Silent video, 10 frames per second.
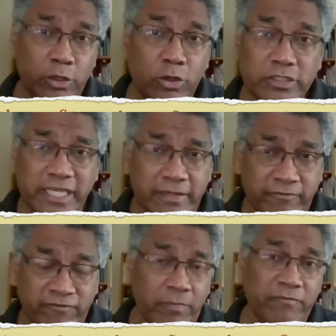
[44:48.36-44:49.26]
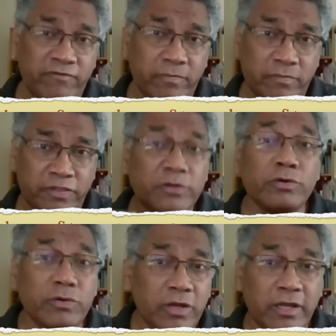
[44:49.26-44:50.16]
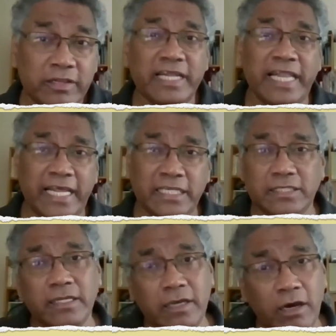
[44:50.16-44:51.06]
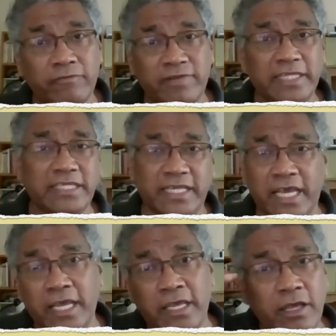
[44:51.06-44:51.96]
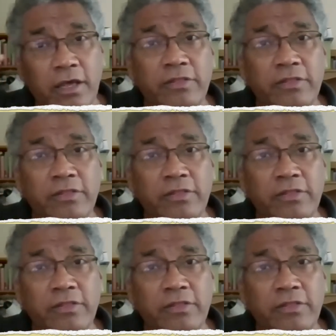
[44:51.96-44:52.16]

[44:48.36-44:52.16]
looked at from through the lens of, let's say,